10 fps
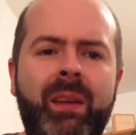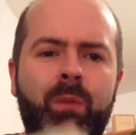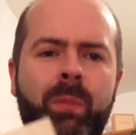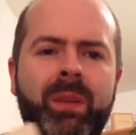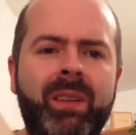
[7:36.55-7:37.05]

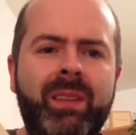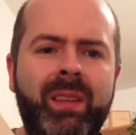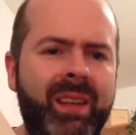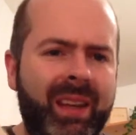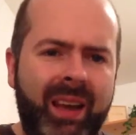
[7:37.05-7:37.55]
Woman
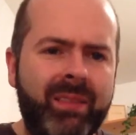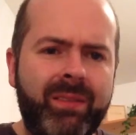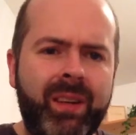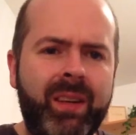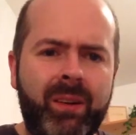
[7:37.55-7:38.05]
can have
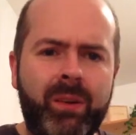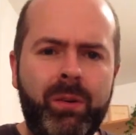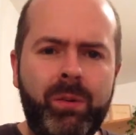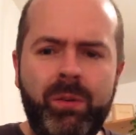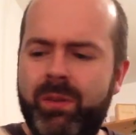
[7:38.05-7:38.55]
her
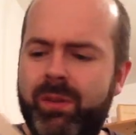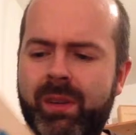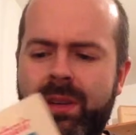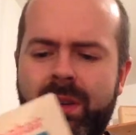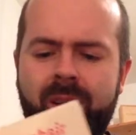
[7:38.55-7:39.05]
own
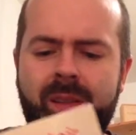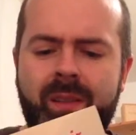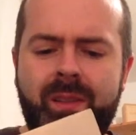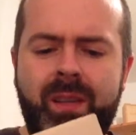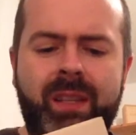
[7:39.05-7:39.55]

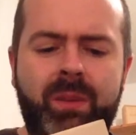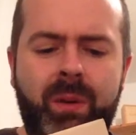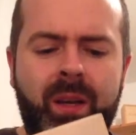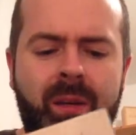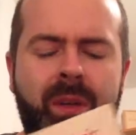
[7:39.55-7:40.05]

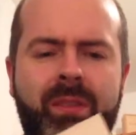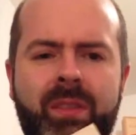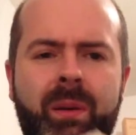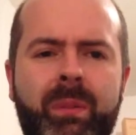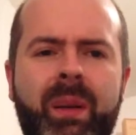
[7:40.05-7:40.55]
sexuality, whatever.
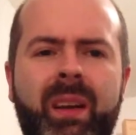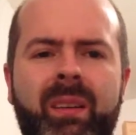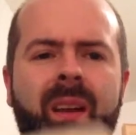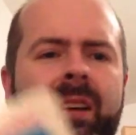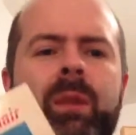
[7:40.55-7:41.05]
So,
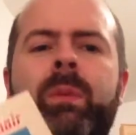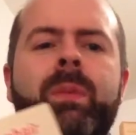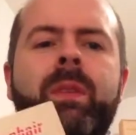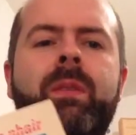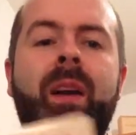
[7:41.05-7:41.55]
I don't know.
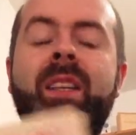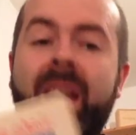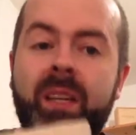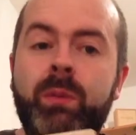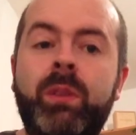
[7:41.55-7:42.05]
Very
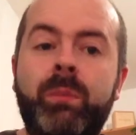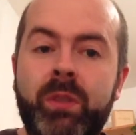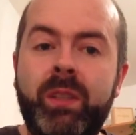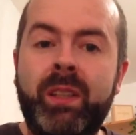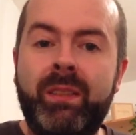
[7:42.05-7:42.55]
sexual
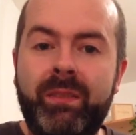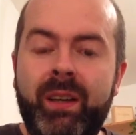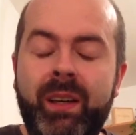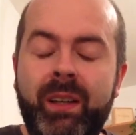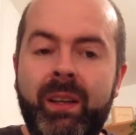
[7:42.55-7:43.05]
music and
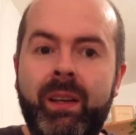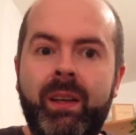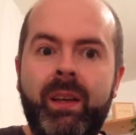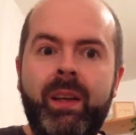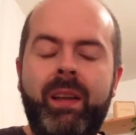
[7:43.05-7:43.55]
very
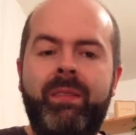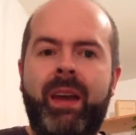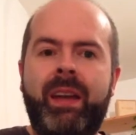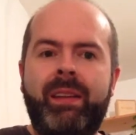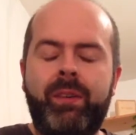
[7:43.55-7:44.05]

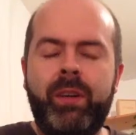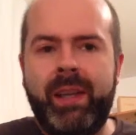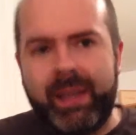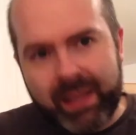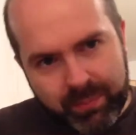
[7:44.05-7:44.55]
inviting for a
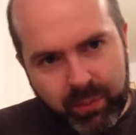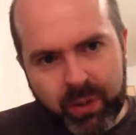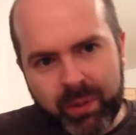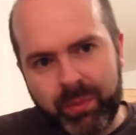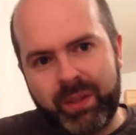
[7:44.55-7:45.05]
teenage
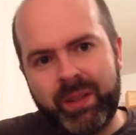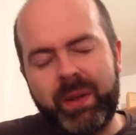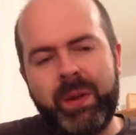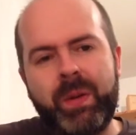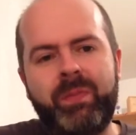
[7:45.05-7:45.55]
boy, but
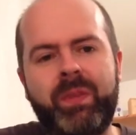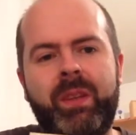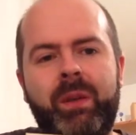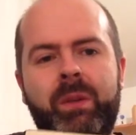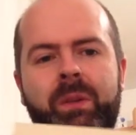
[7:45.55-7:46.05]

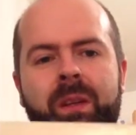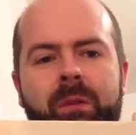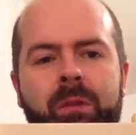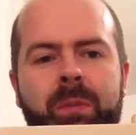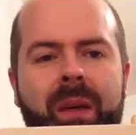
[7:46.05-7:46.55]
in a
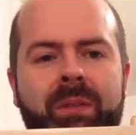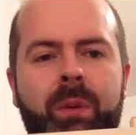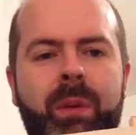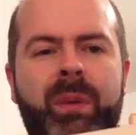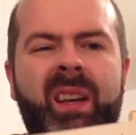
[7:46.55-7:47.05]
respectful
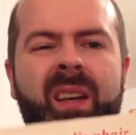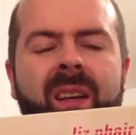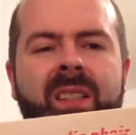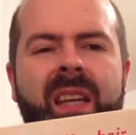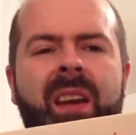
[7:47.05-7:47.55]
way. But
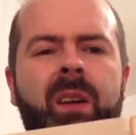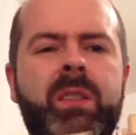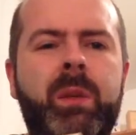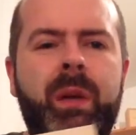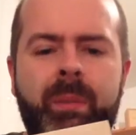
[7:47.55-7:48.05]
she kind of lost
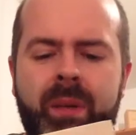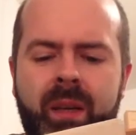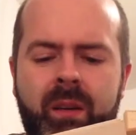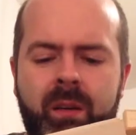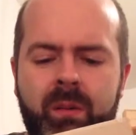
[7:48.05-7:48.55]
her way a bit. I
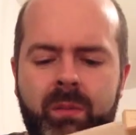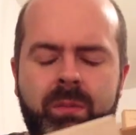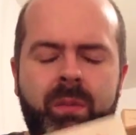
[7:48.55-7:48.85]
don't know.